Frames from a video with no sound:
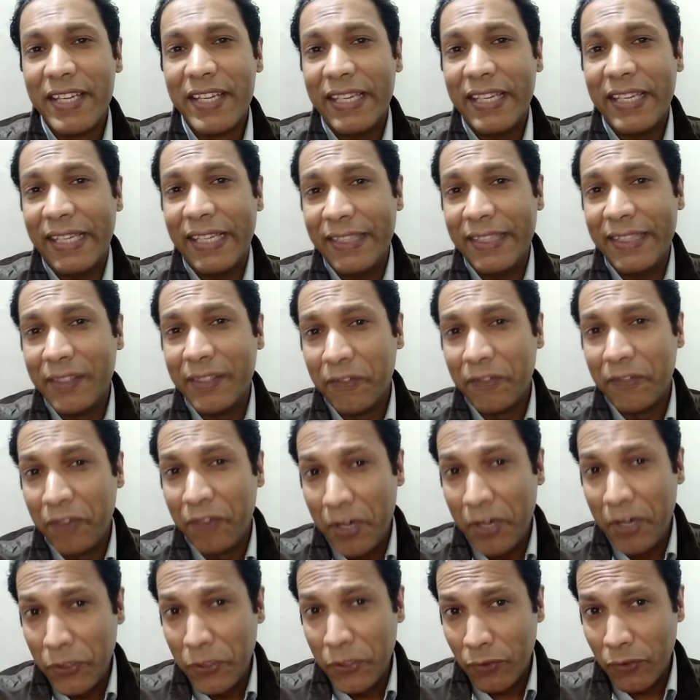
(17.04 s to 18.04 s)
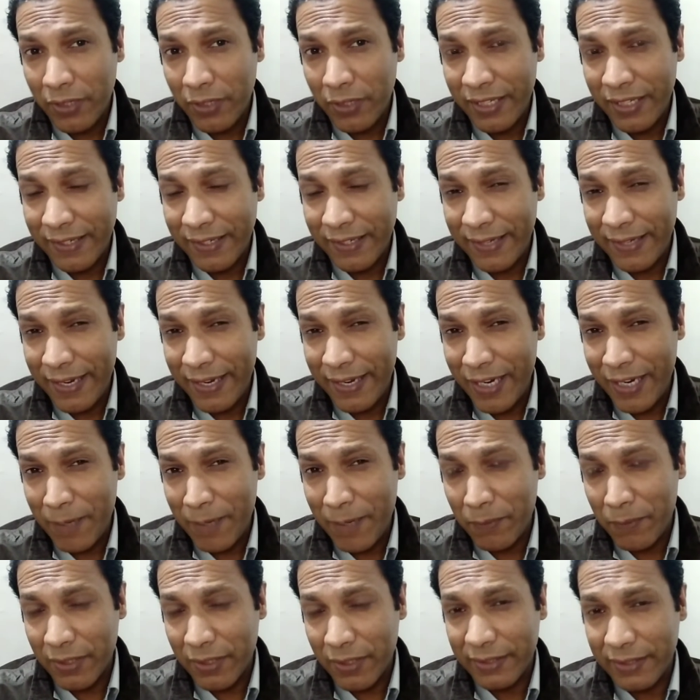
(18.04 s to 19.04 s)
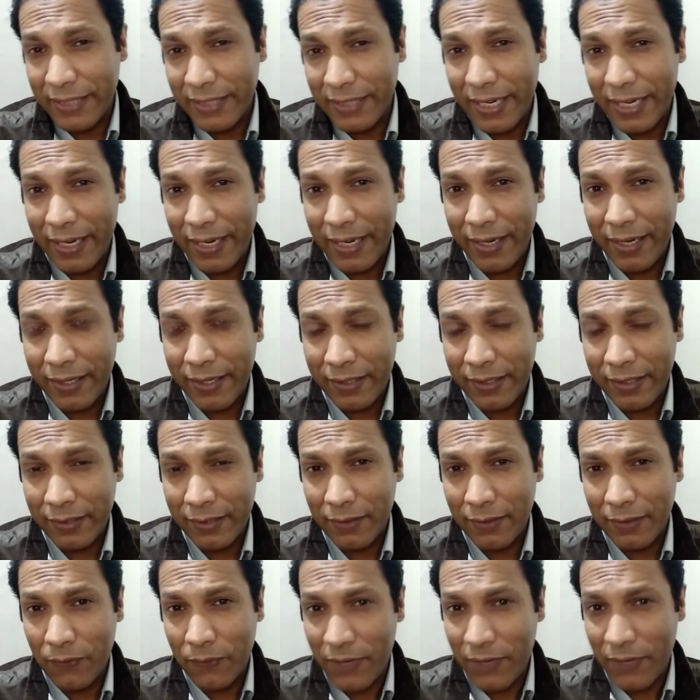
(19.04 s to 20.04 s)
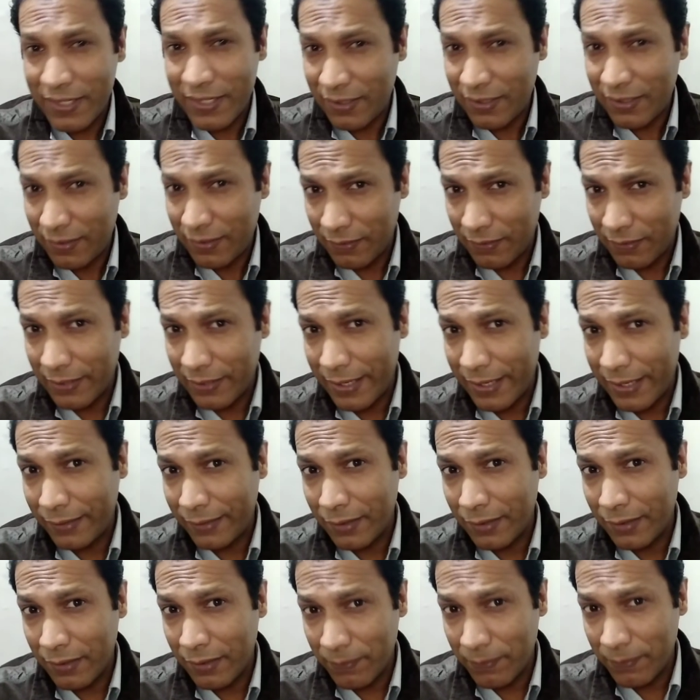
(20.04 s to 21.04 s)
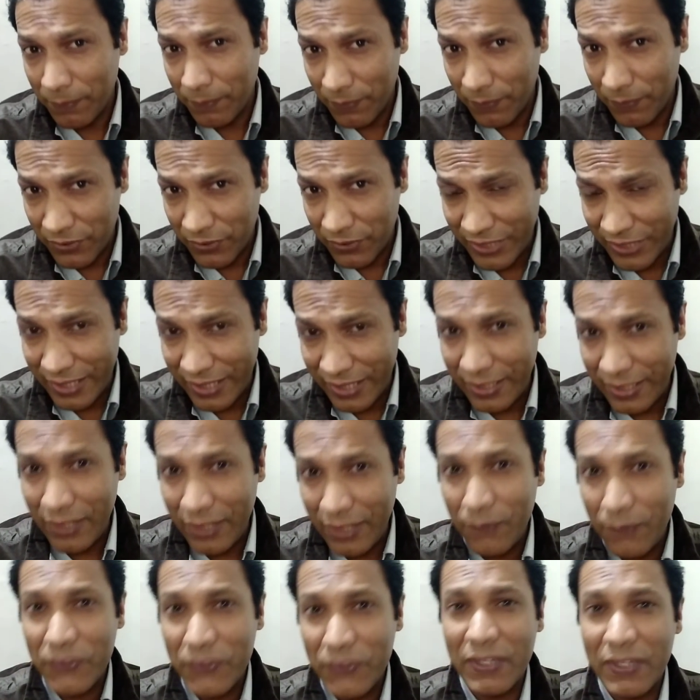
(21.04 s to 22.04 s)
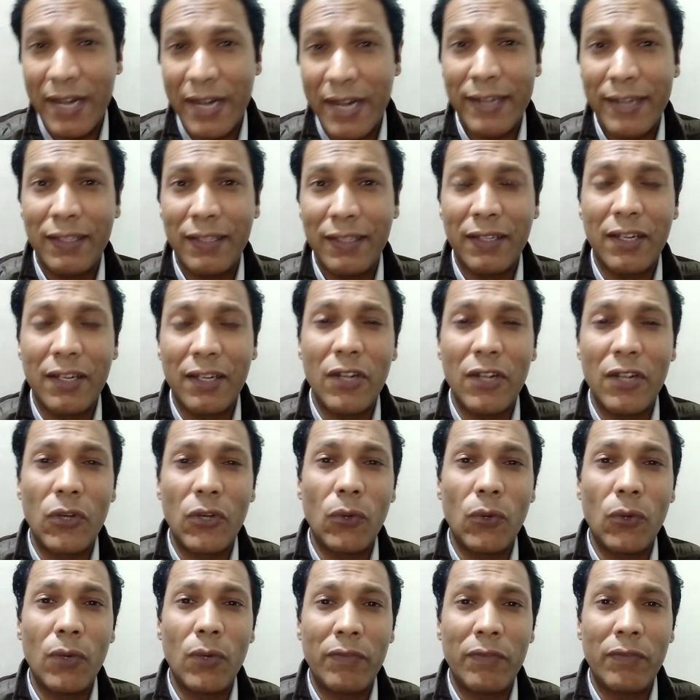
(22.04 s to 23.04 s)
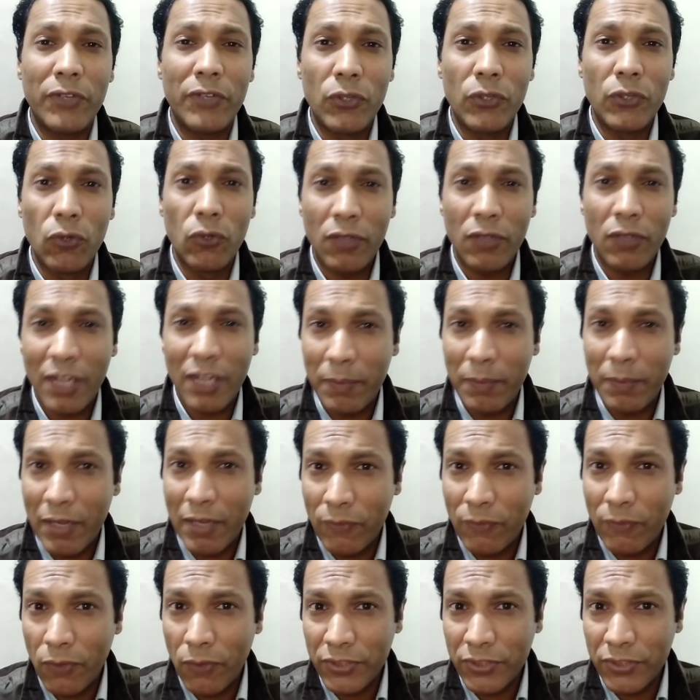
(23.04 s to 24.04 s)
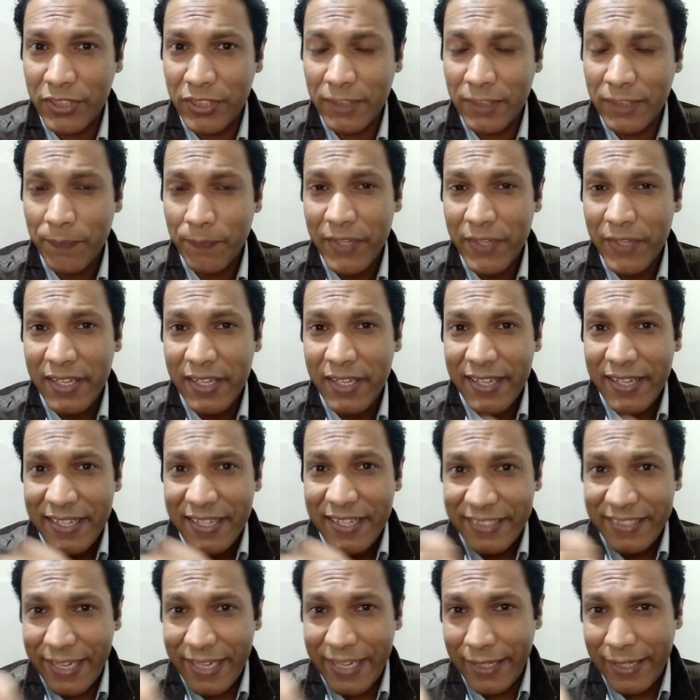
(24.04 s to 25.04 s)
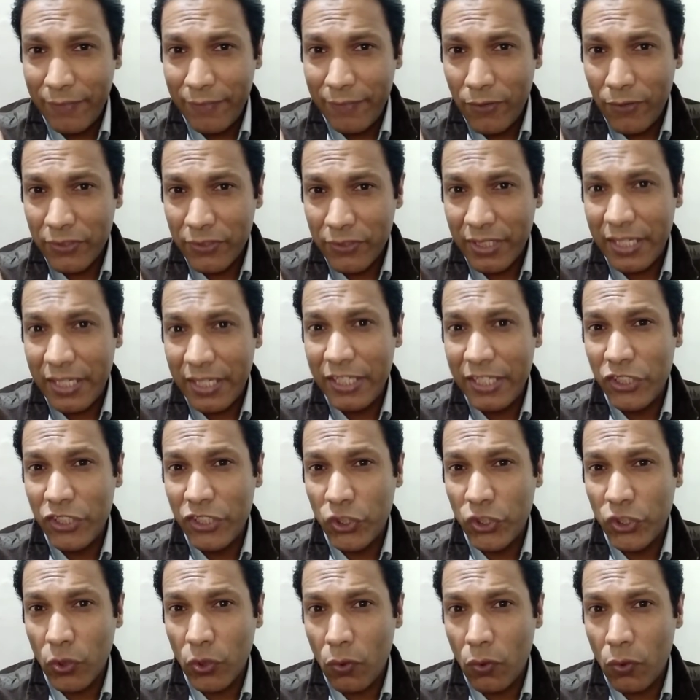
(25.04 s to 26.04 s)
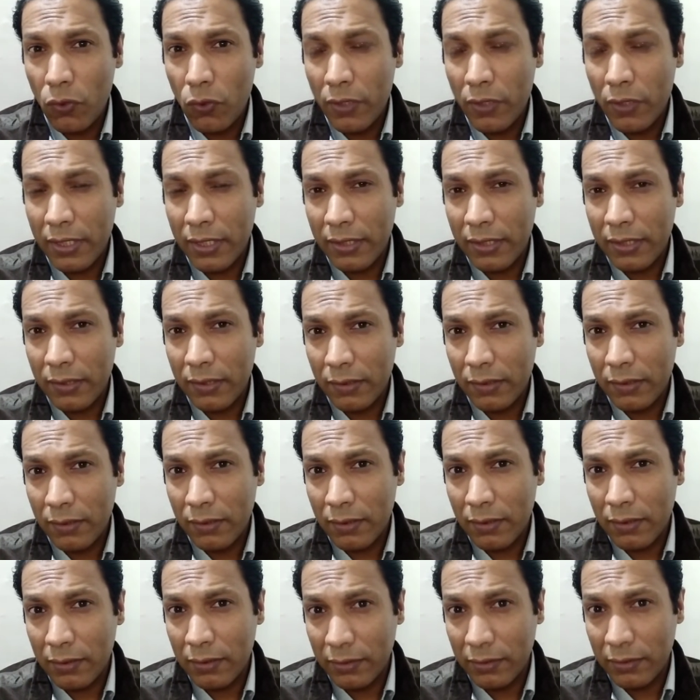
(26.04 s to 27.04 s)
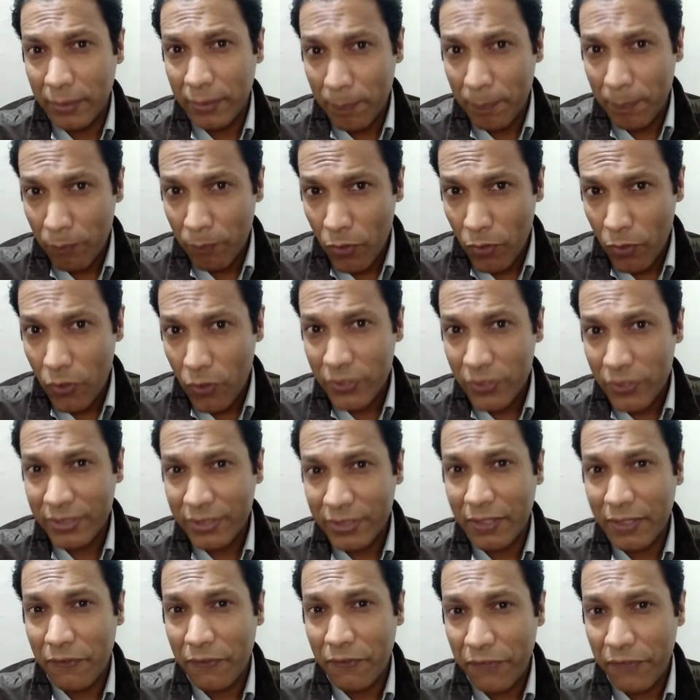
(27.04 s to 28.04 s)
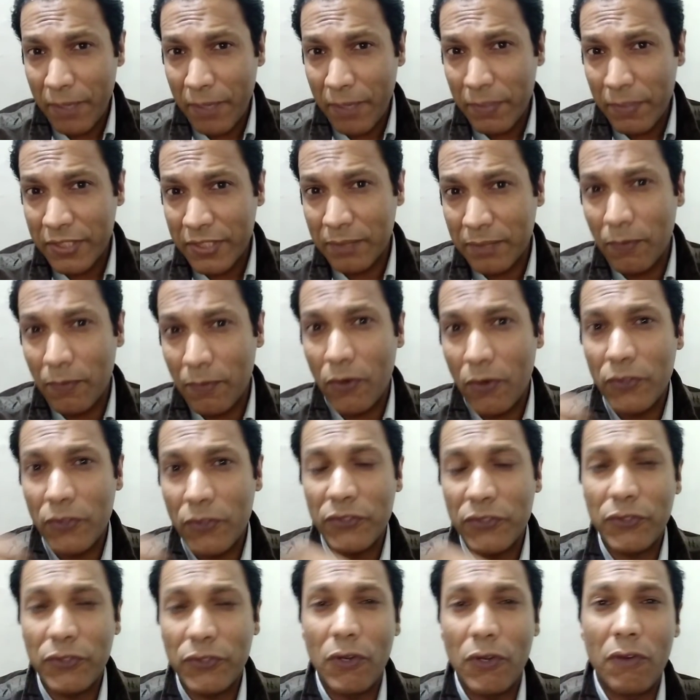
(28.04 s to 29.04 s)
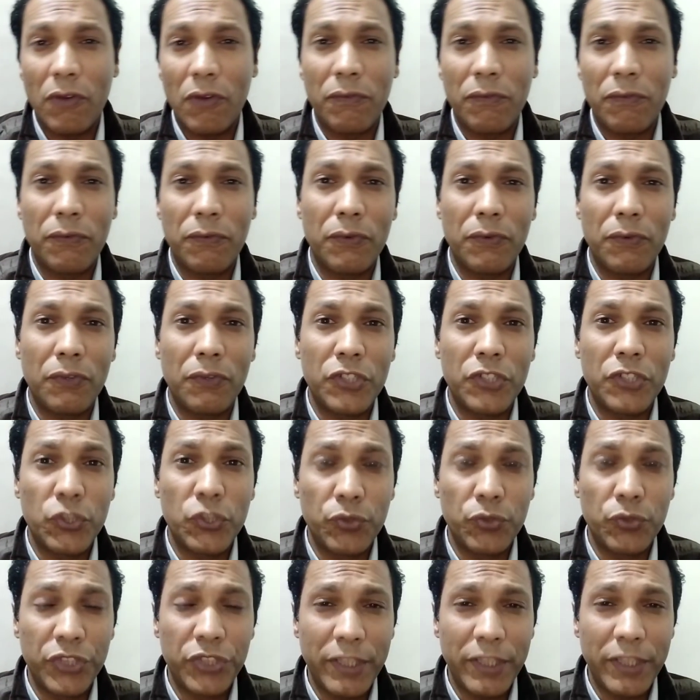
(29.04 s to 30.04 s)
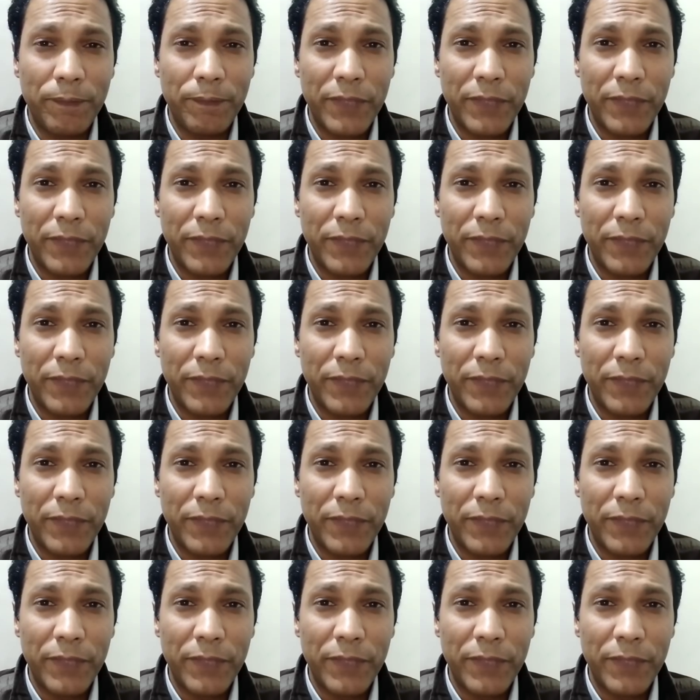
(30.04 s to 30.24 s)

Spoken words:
In the video, he claimed that first, that the city was under the control of Nagorno Karabakh forces. Secondly, he showed the mosque, famous mosque of Shushi,